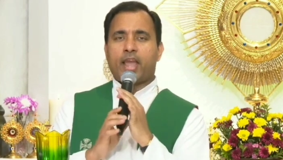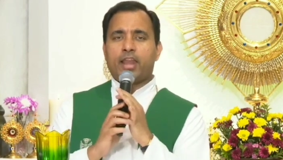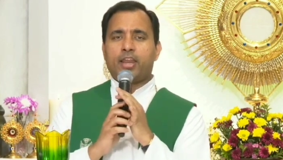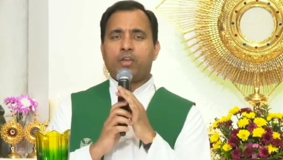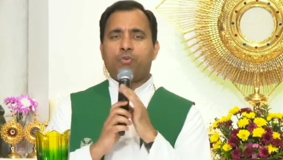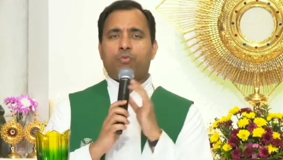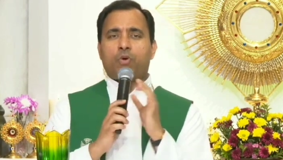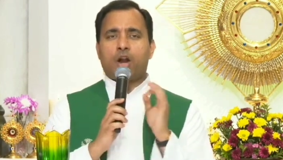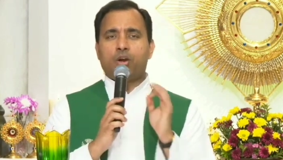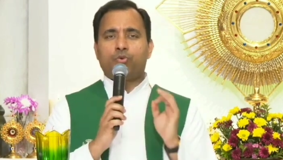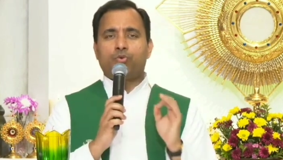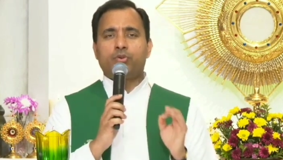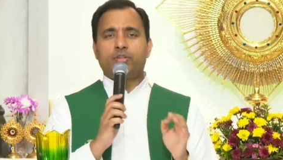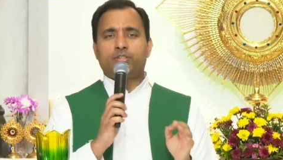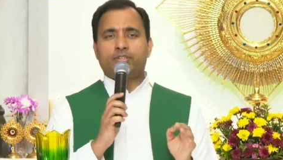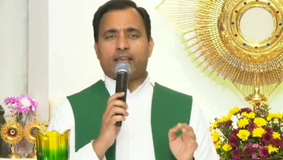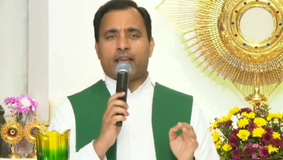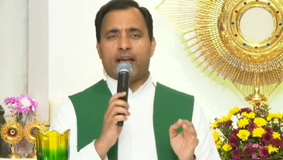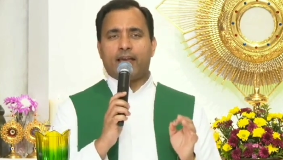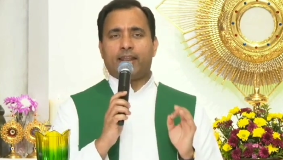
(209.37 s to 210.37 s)
Anyone who
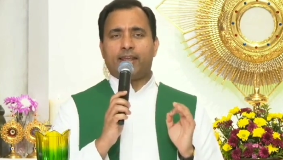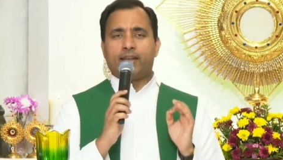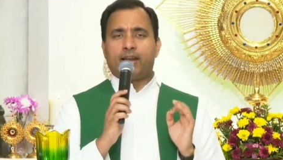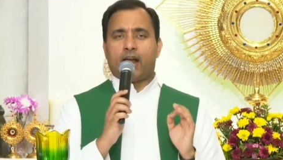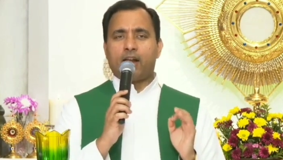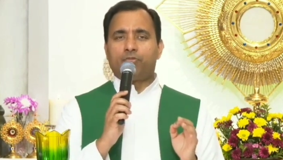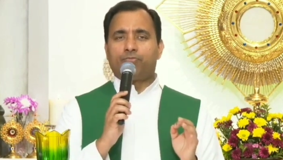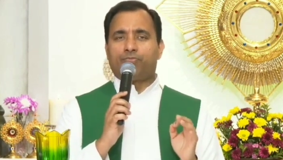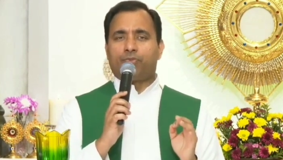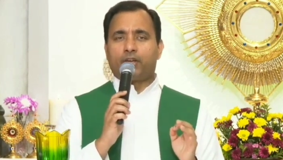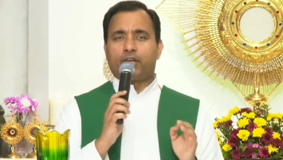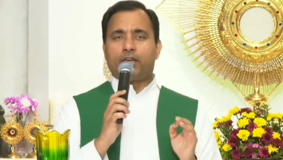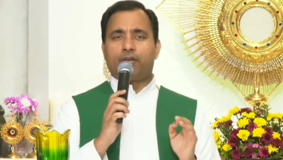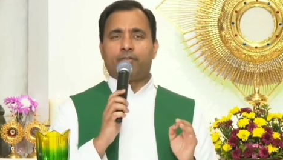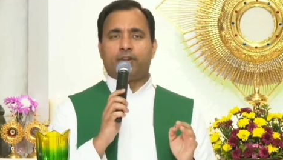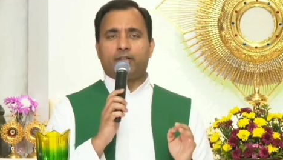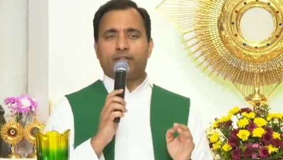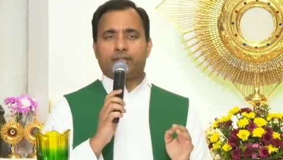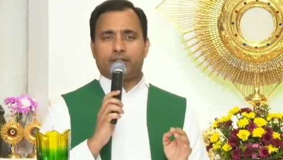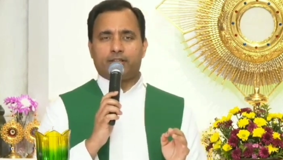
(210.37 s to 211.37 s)
is carrying
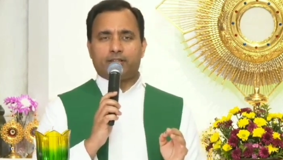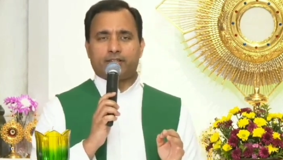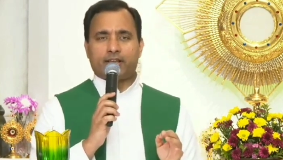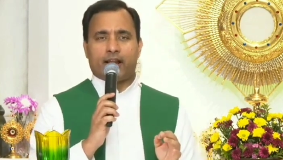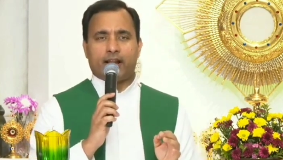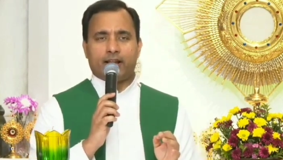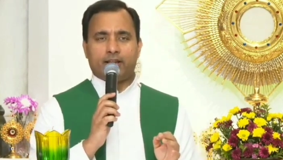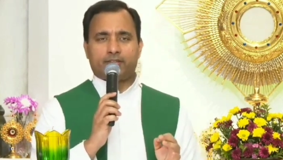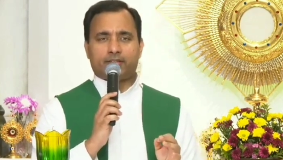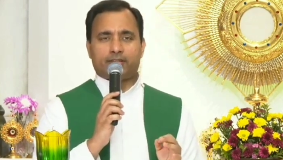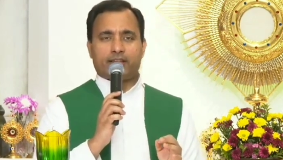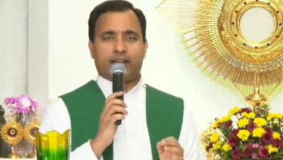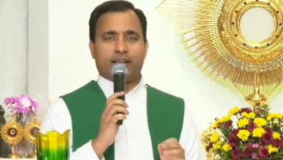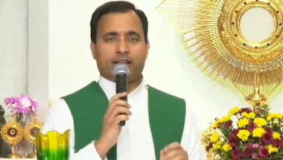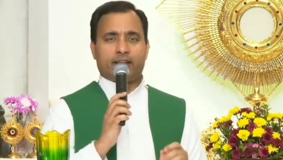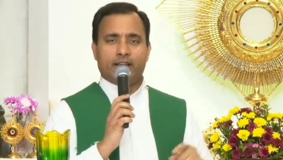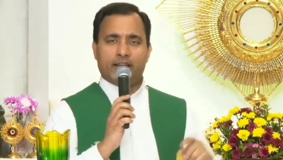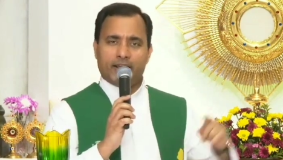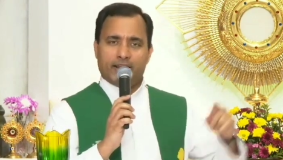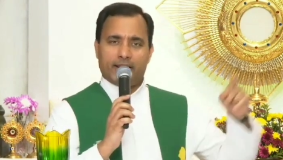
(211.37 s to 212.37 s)
unforgiveness inside and
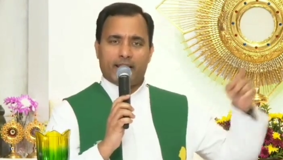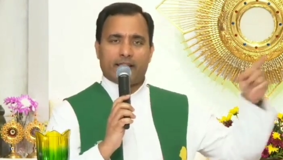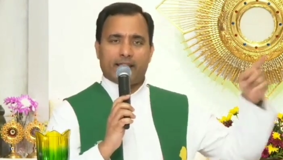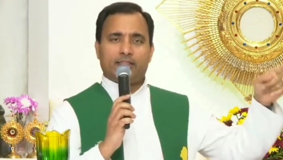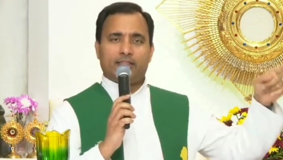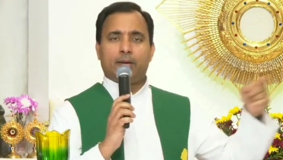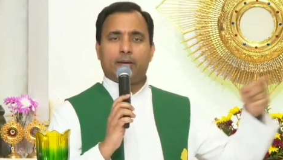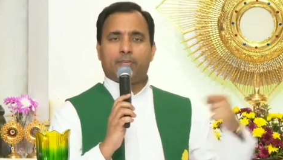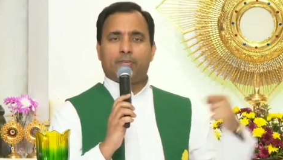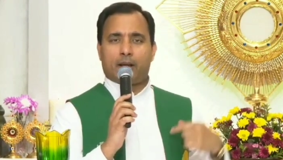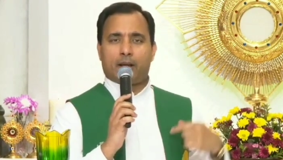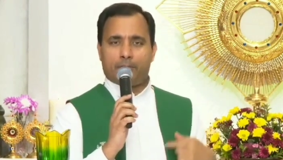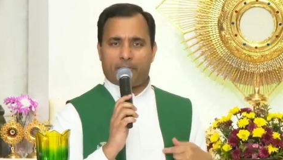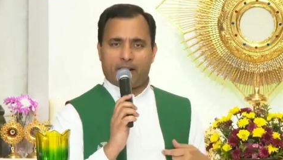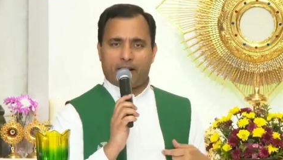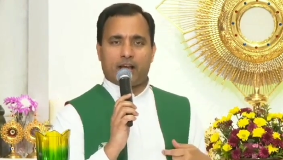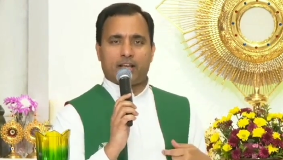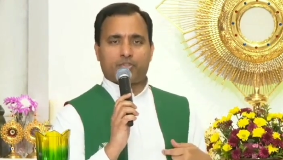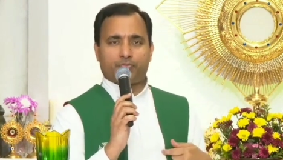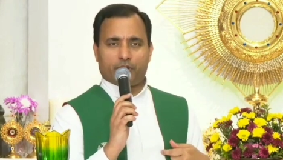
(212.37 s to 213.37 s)
saying, let them come
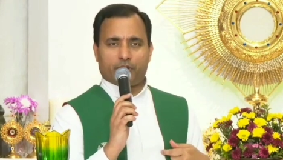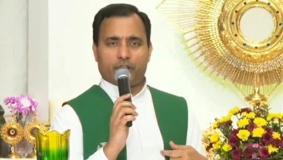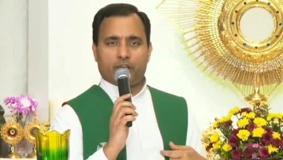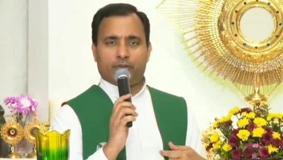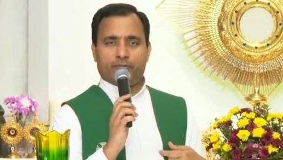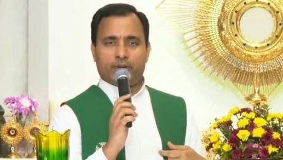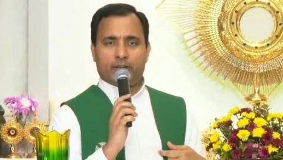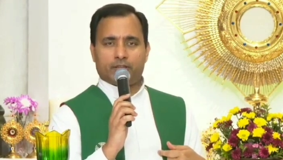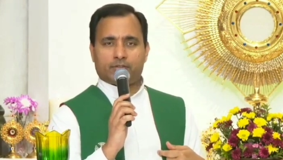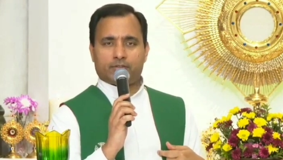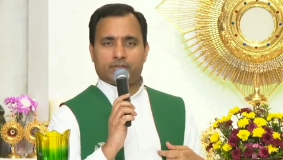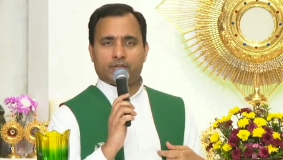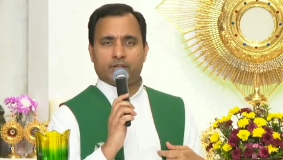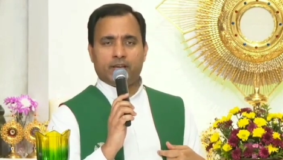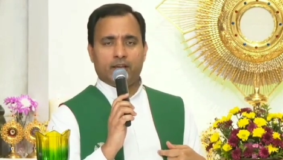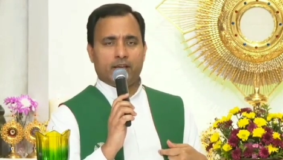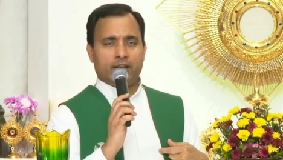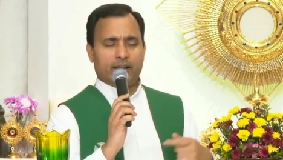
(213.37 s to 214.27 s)
and ask forgiveness.